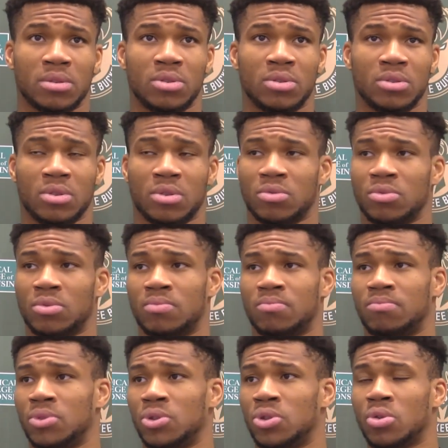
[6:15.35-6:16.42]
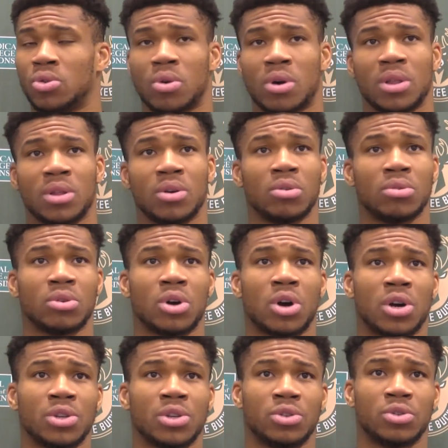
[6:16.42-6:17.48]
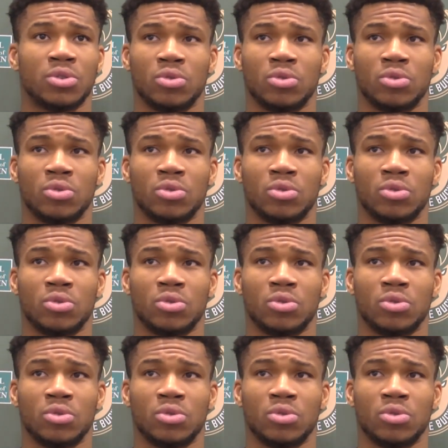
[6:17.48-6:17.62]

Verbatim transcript: You know, you, you don't know how they're gonna guard you.